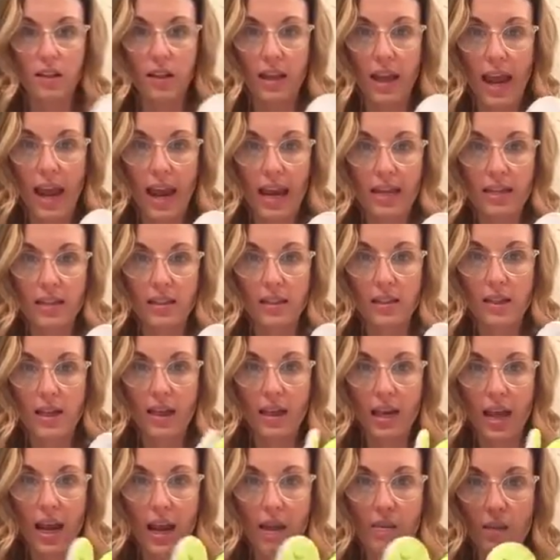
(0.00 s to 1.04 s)
case that
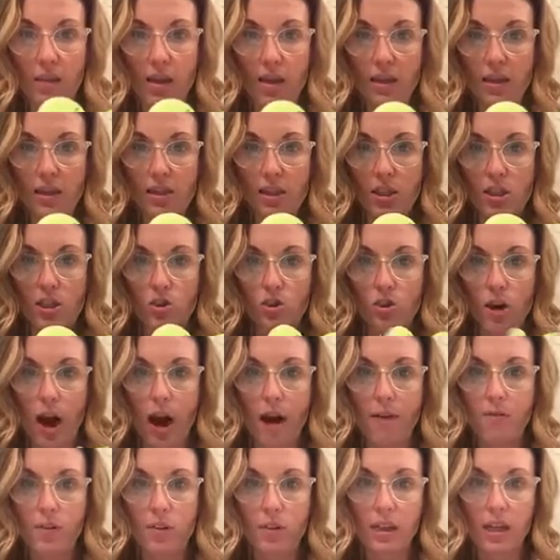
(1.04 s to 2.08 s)
it came in to
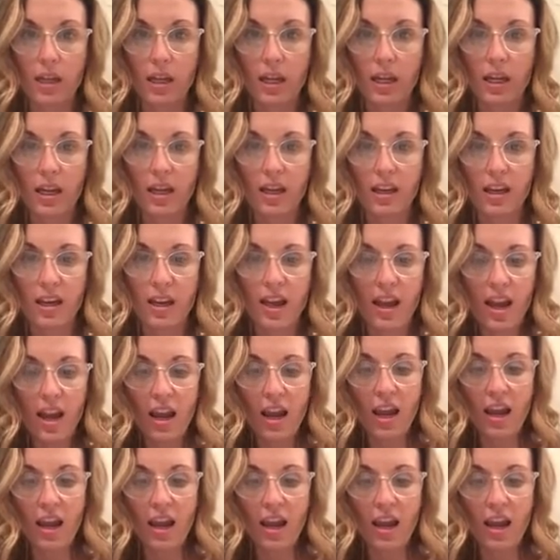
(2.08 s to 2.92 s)
travel in.